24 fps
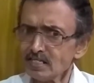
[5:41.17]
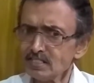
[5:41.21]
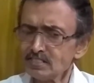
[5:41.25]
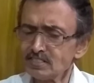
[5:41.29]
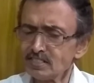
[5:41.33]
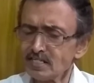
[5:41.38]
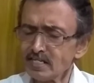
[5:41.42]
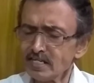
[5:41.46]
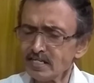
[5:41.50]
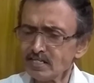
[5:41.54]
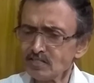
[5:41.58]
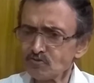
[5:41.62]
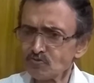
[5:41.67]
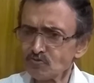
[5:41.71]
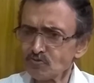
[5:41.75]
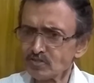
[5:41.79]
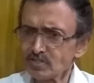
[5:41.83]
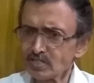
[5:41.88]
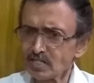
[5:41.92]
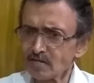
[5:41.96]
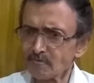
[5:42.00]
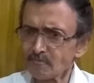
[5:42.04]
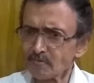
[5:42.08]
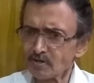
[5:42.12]
linked with
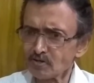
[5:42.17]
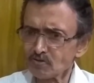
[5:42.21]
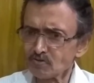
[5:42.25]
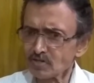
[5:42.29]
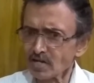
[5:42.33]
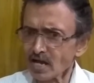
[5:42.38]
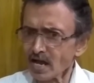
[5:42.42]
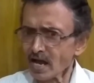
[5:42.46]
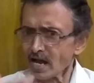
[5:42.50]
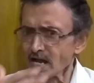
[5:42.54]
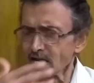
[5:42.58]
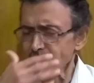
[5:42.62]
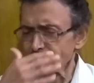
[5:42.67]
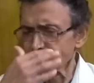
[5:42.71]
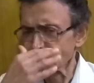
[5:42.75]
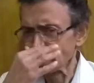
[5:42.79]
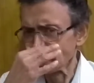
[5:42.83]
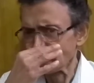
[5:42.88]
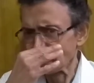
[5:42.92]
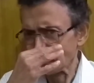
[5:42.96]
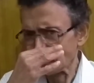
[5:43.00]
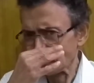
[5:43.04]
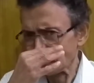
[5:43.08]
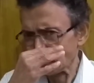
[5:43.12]
neighborhood, and
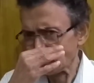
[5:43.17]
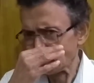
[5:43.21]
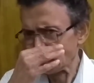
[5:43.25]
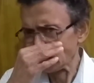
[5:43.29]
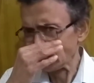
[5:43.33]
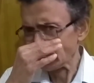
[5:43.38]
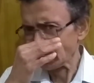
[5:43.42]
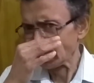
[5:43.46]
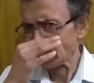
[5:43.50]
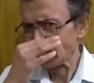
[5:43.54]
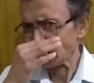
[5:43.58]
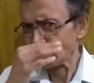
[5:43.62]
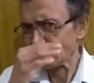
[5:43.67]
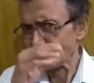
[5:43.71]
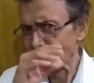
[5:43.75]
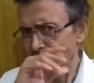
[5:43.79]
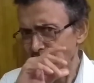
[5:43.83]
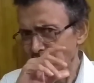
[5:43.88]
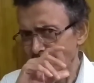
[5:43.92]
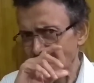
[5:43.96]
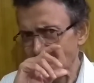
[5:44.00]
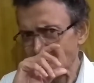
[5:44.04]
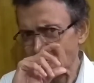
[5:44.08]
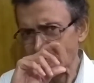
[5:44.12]
in
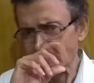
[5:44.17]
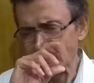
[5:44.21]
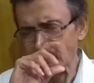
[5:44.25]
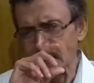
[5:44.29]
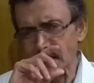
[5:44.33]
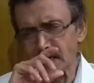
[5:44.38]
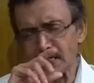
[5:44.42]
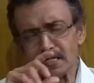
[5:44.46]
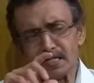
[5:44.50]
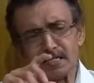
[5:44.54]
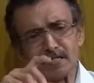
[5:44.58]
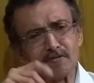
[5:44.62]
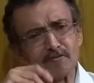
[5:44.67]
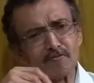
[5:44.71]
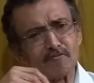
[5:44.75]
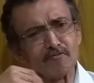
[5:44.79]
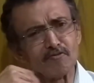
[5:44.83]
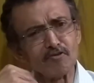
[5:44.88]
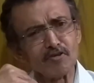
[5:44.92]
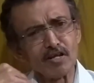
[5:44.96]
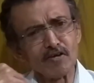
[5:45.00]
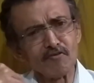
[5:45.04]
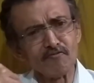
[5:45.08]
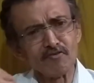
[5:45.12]

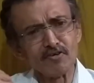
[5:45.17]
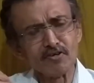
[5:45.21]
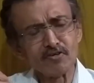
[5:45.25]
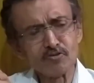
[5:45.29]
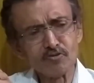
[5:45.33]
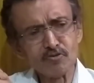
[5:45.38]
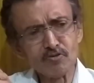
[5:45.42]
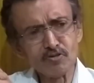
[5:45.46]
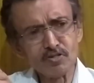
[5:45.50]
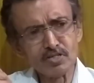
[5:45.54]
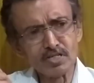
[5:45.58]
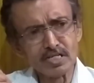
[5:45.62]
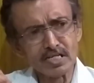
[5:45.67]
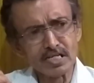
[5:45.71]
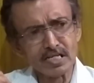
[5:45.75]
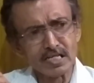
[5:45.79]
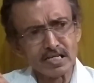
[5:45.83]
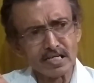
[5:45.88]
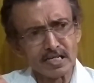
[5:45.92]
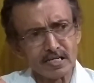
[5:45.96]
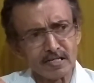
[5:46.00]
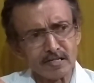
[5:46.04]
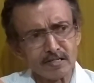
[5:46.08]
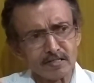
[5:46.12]
neighborhood
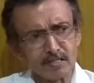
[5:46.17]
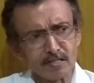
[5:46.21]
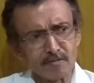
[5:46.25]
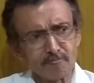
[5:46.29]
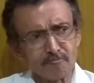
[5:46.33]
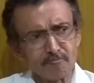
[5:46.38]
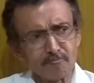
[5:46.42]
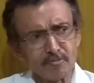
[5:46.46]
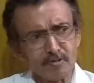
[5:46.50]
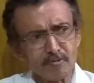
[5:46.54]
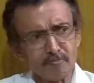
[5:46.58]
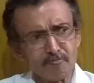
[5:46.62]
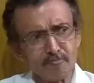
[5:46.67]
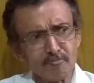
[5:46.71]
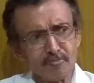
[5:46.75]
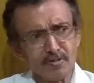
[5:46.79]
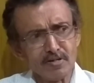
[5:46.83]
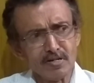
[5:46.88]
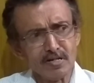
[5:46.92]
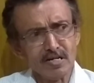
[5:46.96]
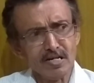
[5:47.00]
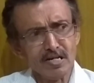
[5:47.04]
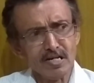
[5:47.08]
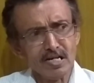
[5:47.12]
the
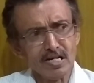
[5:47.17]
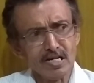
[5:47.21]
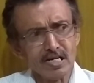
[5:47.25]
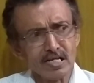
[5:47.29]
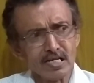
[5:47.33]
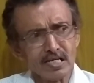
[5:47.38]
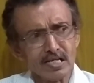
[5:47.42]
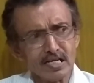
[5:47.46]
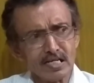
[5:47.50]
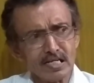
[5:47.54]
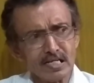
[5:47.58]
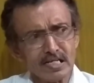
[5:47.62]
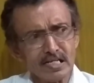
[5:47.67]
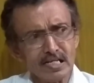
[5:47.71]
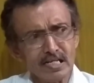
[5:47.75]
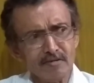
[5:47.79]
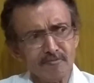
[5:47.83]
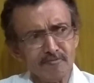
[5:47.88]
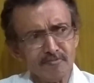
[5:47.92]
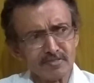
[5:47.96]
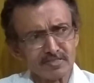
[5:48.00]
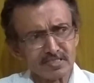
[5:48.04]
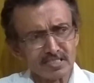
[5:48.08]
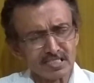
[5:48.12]
people
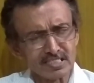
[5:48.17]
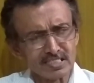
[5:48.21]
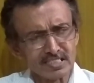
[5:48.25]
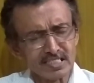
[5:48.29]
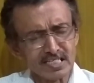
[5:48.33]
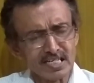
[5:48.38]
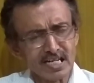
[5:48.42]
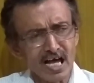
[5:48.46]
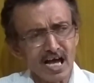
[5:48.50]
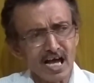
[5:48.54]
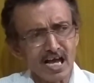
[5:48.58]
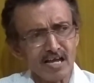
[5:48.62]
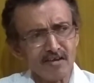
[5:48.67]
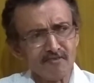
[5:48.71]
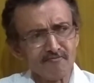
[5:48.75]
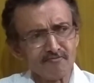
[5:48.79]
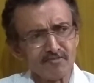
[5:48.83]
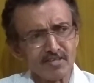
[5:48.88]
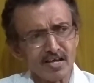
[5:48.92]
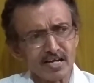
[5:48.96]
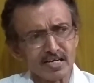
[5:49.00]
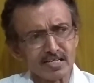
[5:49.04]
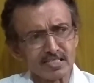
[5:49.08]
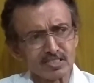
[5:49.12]
live such a life
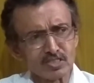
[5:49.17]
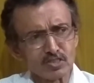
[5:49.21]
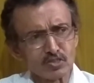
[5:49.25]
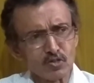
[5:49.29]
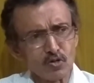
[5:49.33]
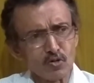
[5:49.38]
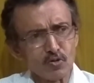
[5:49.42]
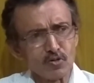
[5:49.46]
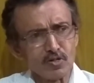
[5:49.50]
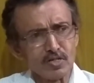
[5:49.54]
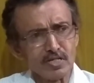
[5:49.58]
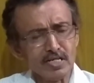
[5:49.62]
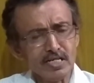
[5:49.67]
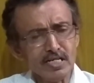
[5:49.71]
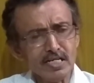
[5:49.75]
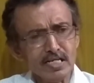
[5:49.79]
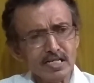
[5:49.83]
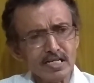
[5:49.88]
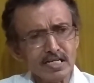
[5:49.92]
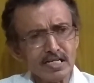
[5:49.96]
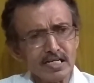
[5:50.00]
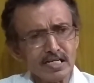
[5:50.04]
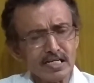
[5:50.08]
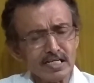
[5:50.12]
that slowly
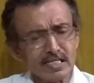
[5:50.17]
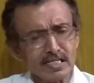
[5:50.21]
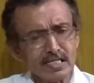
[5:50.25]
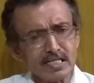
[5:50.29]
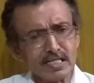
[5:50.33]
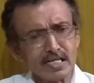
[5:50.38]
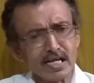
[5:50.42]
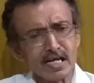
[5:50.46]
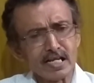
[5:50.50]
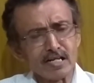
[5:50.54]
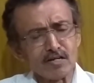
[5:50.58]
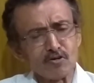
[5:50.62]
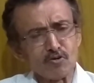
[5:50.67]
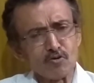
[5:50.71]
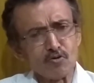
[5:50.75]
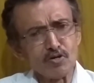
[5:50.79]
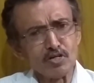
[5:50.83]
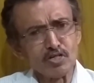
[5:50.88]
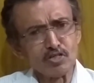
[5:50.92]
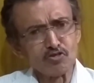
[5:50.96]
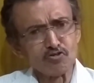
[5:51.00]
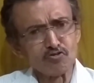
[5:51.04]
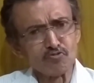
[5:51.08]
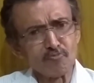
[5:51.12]
he can grow
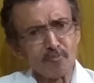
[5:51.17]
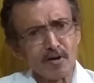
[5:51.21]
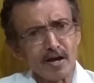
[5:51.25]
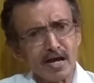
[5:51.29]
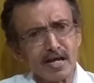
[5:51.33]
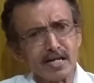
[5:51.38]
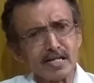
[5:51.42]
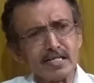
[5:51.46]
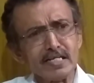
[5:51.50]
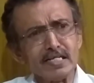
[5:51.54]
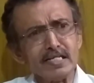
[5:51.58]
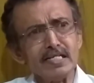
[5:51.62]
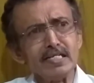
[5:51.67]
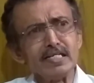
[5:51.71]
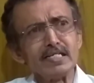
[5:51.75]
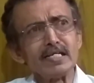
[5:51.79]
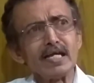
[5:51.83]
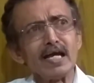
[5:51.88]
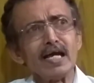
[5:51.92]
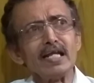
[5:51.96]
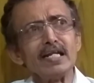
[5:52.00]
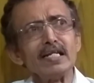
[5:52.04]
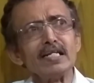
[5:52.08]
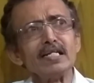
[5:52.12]
into man. He
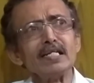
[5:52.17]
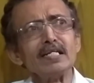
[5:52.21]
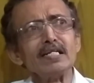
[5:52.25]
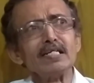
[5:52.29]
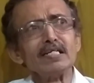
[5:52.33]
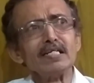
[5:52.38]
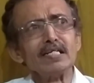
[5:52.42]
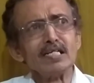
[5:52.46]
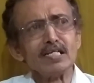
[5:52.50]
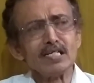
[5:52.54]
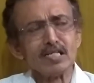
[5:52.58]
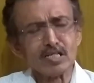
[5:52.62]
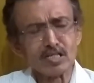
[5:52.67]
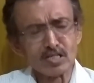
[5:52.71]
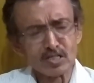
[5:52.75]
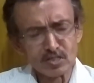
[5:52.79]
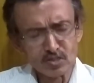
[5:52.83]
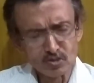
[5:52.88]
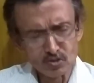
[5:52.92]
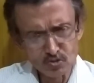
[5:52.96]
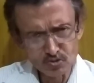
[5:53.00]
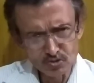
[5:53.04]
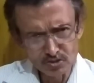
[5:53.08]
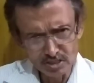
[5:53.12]
can
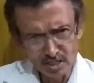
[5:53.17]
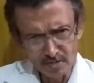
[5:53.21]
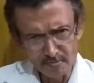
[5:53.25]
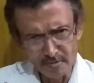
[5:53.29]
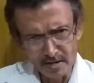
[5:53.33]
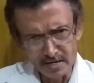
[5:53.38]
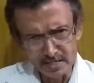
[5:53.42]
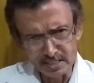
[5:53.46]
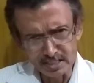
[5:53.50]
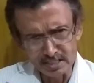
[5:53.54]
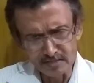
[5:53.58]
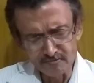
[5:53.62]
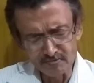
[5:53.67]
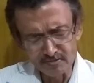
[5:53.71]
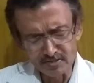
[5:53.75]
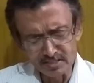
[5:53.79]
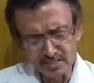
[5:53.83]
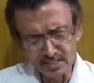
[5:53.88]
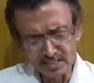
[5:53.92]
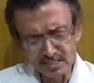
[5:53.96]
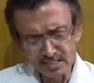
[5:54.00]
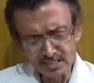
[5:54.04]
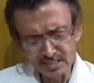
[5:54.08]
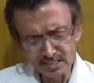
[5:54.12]
do some
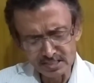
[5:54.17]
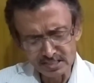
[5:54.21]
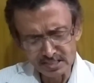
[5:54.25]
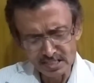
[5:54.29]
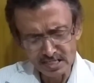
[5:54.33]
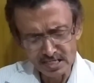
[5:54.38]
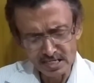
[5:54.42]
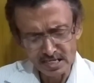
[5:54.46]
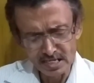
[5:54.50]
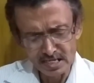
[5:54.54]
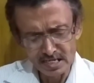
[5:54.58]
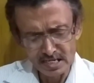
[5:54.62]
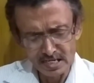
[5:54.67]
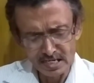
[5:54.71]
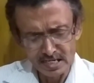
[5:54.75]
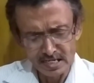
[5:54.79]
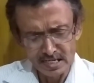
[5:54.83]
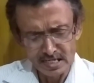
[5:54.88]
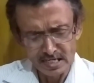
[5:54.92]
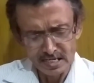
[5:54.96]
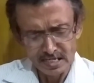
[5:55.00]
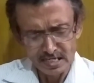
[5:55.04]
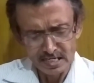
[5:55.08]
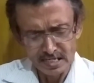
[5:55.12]
activities,
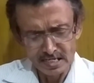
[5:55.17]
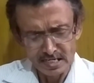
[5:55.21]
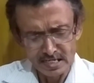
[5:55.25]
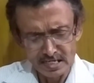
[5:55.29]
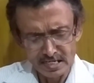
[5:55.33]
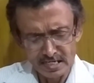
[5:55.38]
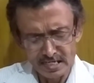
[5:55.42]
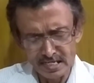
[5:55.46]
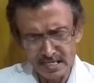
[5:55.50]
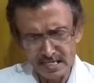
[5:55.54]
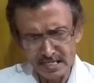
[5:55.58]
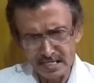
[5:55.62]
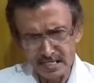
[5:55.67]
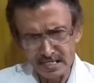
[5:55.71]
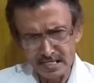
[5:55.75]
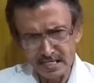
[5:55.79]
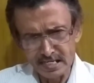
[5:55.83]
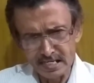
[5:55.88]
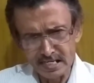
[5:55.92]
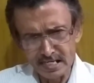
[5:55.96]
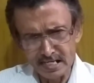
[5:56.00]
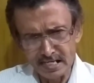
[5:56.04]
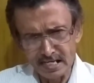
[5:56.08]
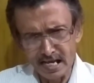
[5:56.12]
he
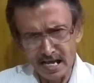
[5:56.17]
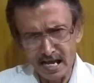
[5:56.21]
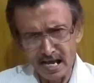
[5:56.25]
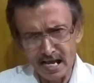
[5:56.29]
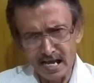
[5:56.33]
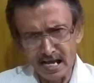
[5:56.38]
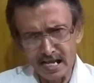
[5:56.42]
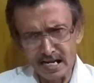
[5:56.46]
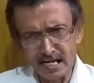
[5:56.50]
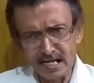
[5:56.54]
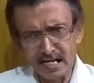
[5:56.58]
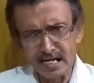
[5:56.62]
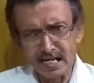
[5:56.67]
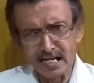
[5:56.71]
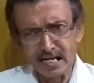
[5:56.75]
can